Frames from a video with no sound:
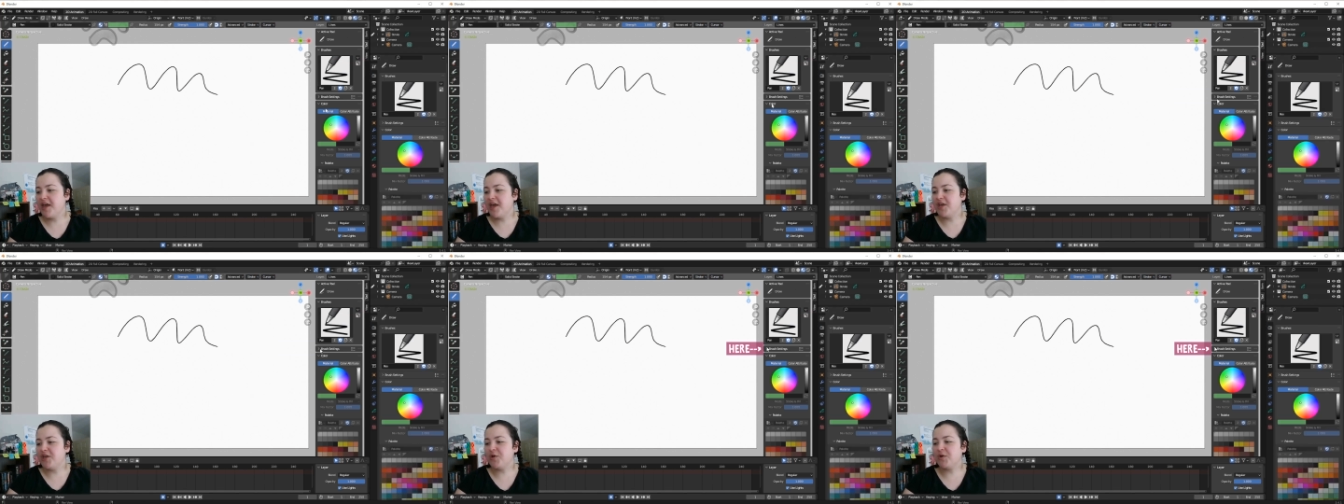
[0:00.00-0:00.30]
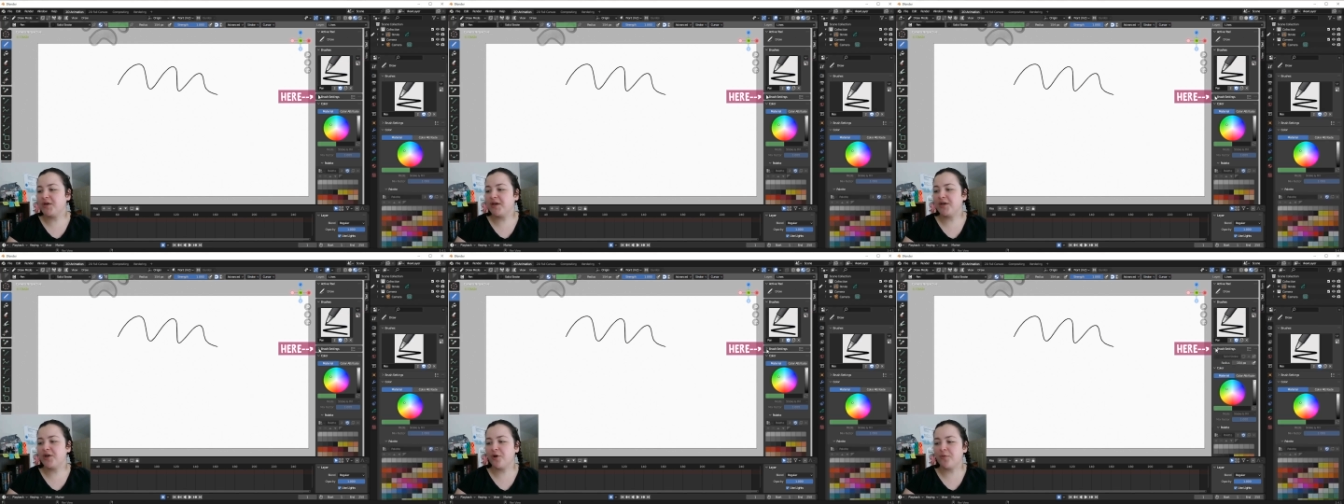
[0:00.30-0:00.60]
You
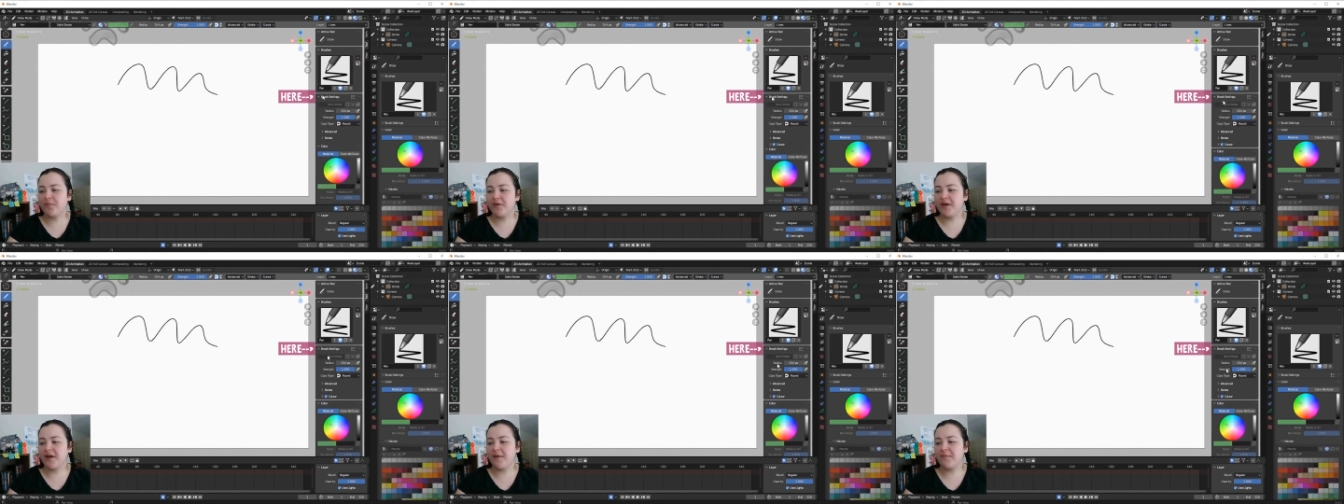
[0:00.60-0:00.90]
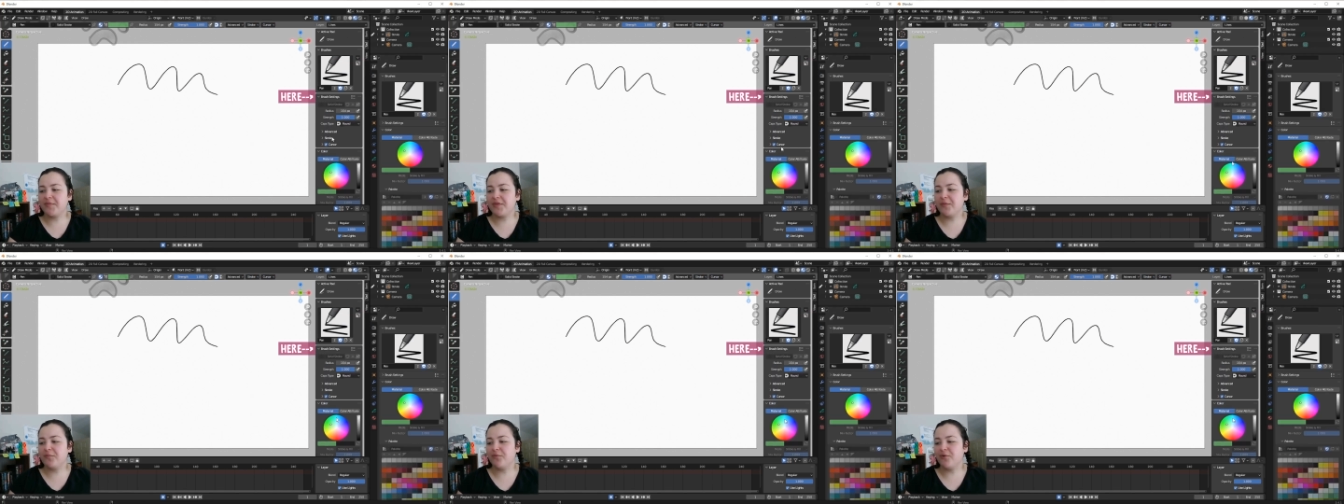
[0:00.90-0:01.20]
can open
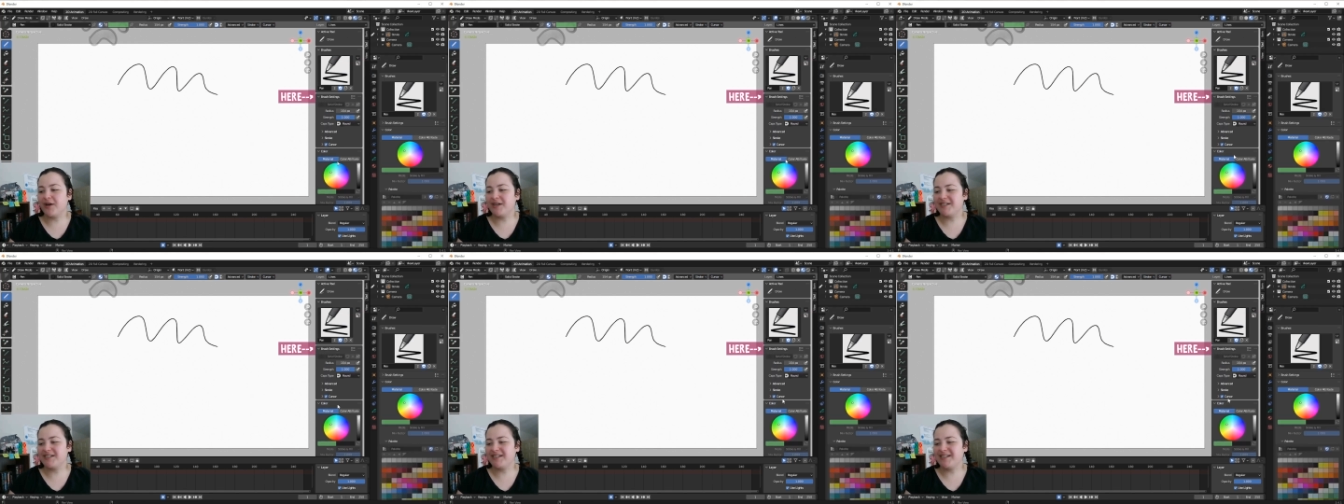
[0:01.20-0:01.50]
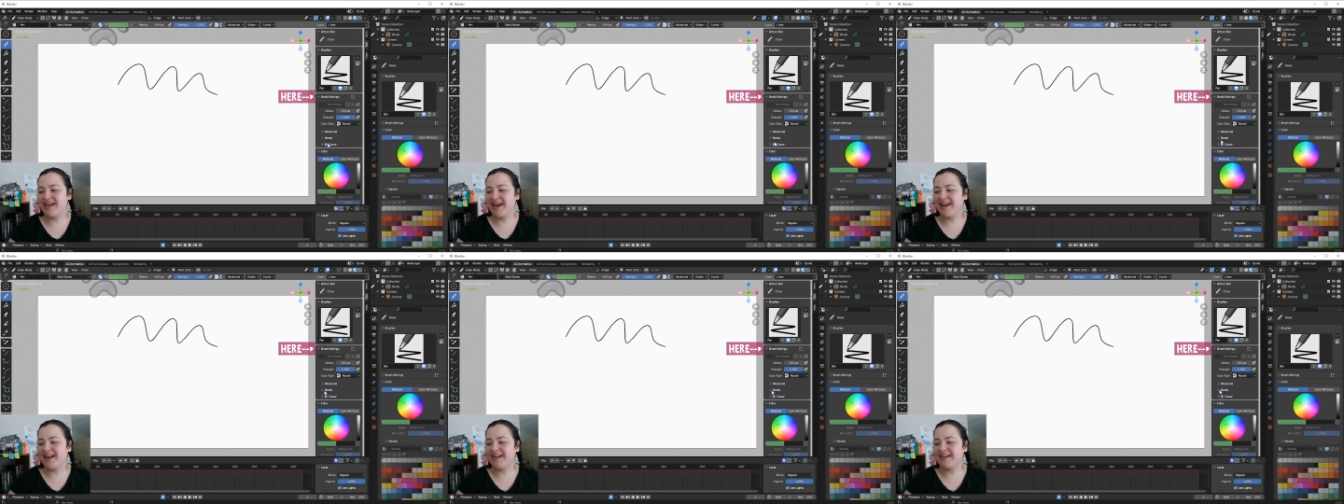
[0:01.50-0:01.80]
up the brush
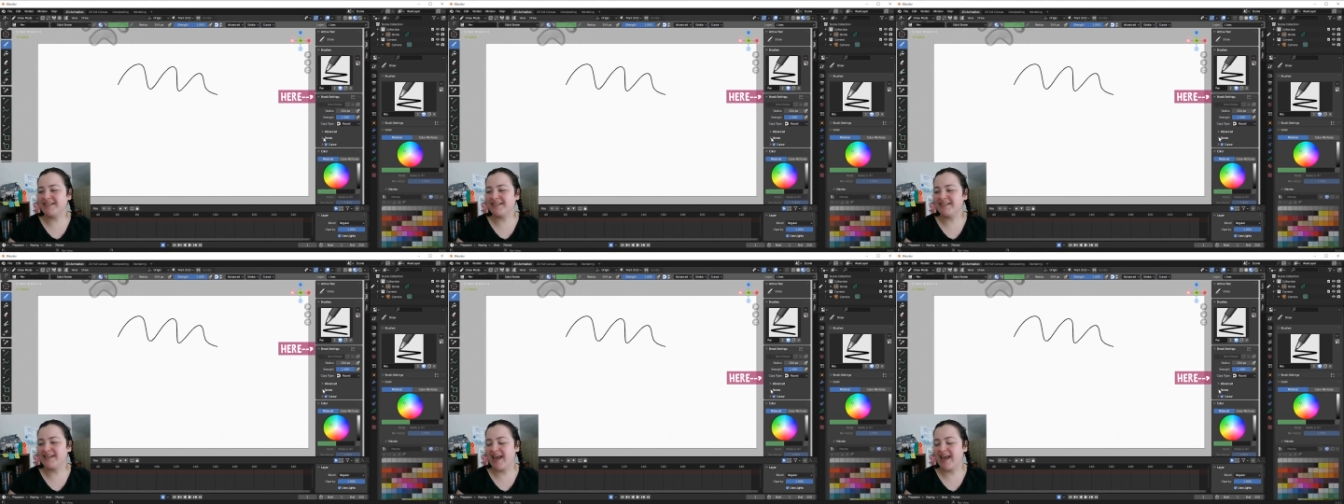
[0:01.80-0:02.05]
settings